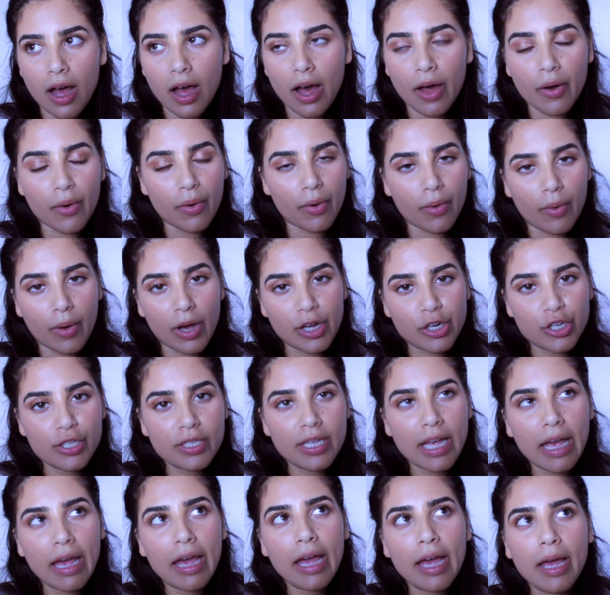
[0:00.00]
I don't know, I just
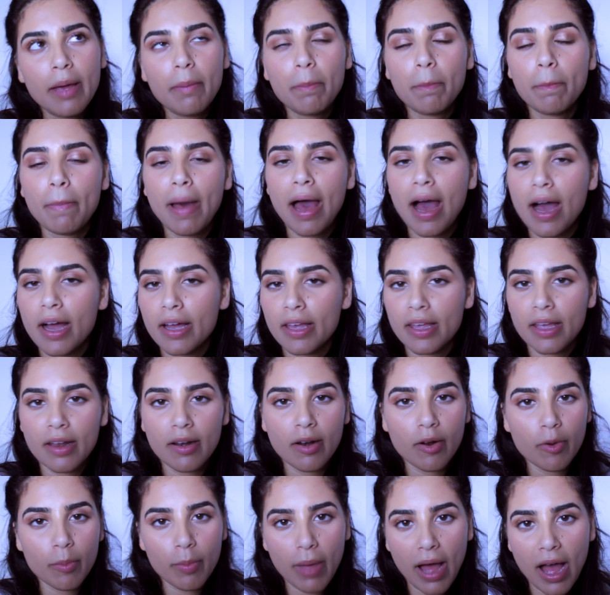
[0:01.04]
hate packing and
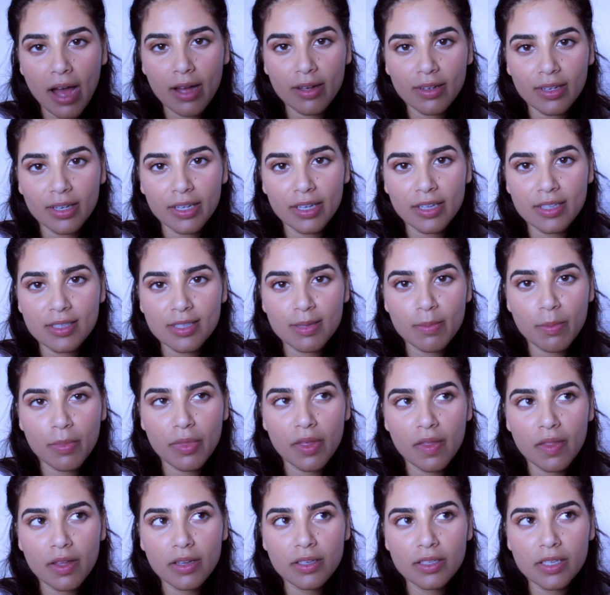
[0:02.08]
unpacking. It's
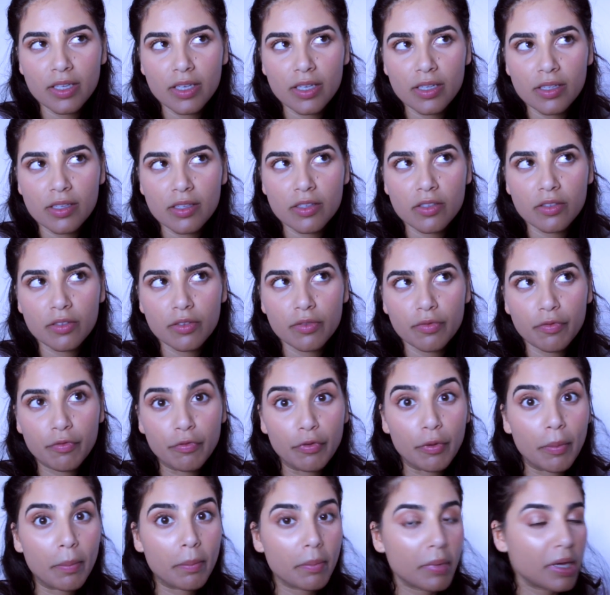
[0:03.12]
something that takes,
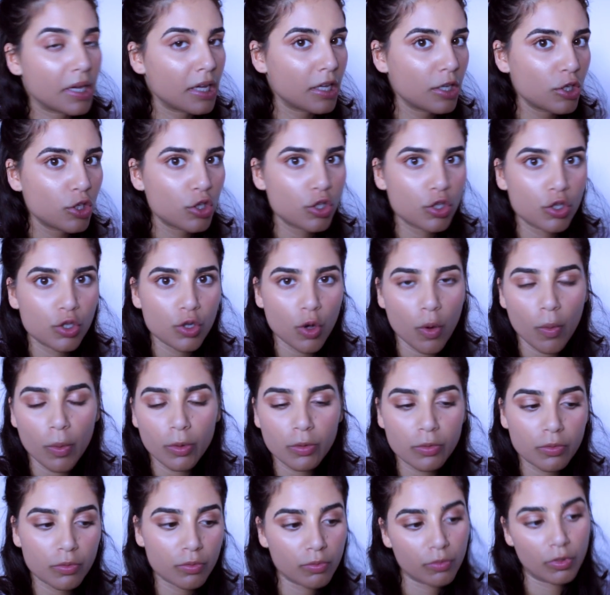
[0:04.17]
for me,
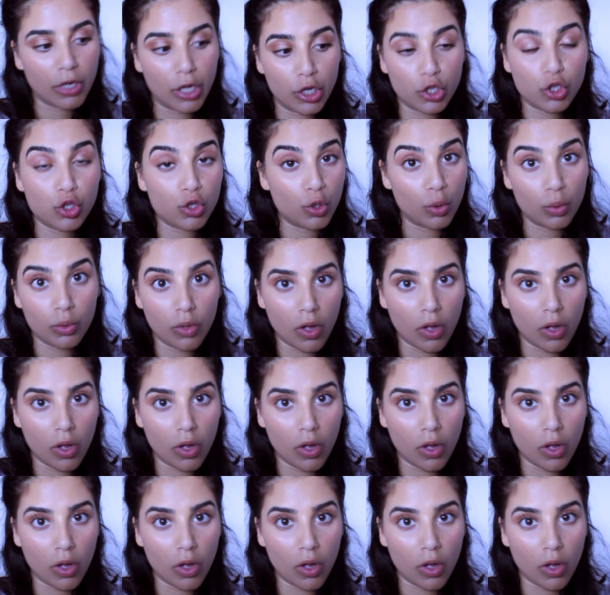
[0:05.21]
so like so